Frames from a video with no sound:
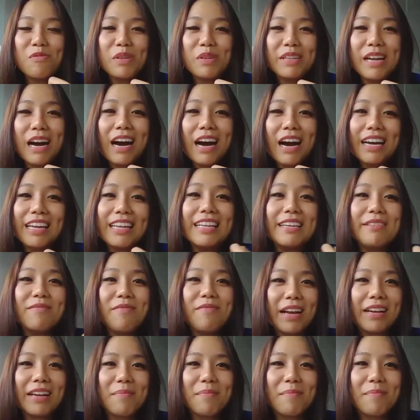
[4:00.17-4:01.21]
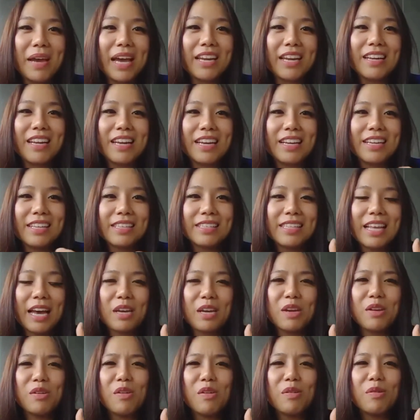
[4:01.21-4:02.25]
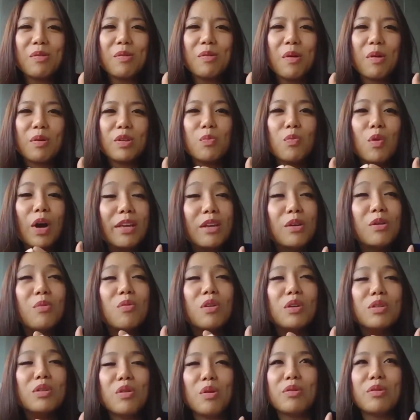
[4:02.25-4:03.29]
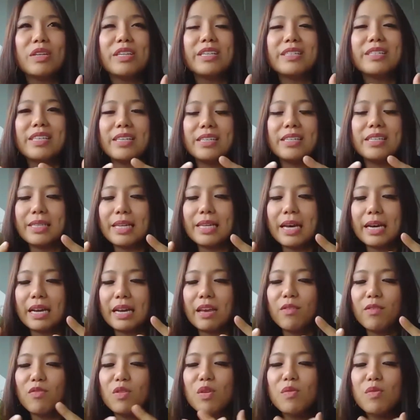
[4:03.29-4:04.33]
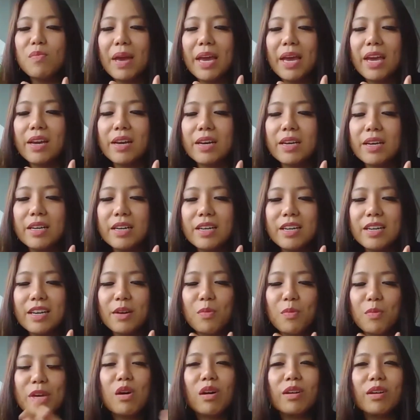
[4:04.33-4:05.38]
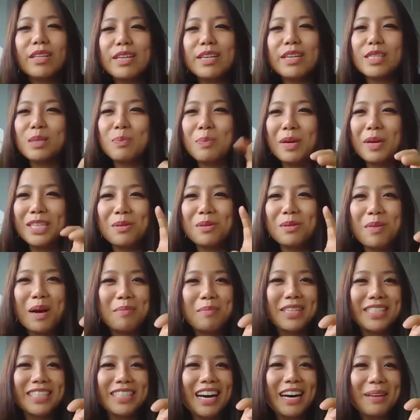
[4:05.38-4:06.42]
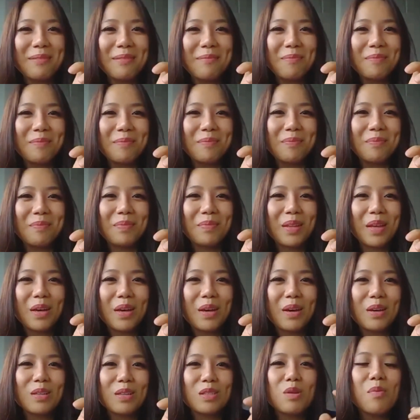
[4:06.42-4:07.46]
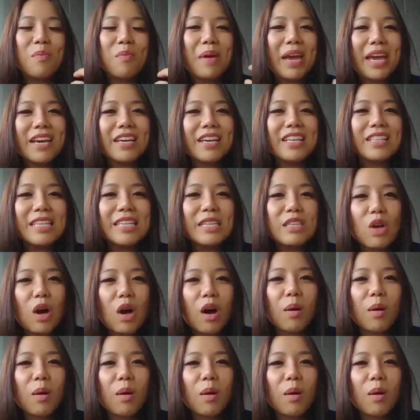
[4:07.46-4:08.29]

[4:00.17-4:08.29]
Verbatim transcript: would highly recommend is that, you know, what you will notice is that if you make, we call it special mama time. So make these